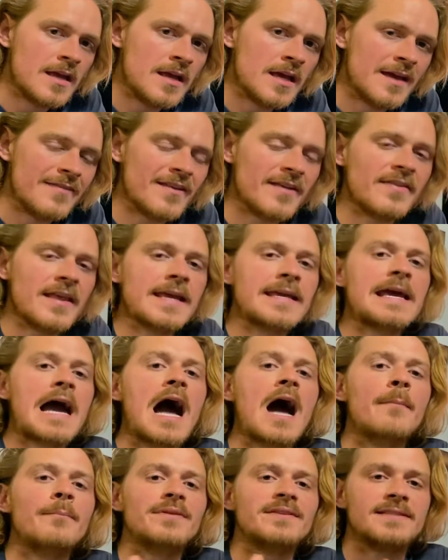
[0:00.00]
And then they
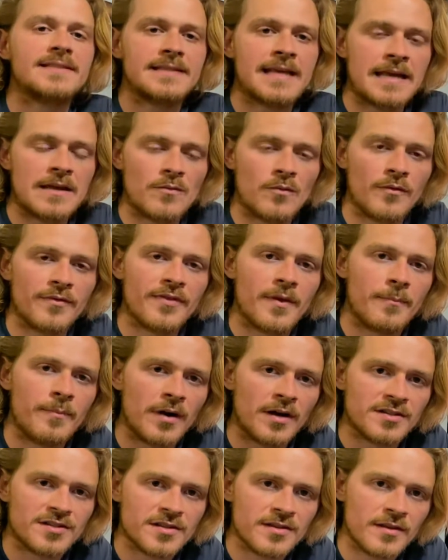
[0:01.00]
compensate with a
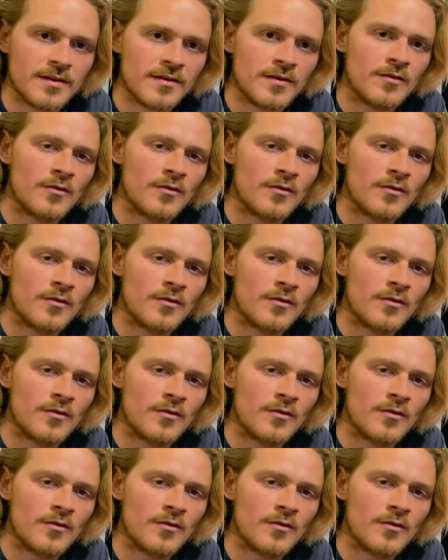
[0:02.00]
bunch of the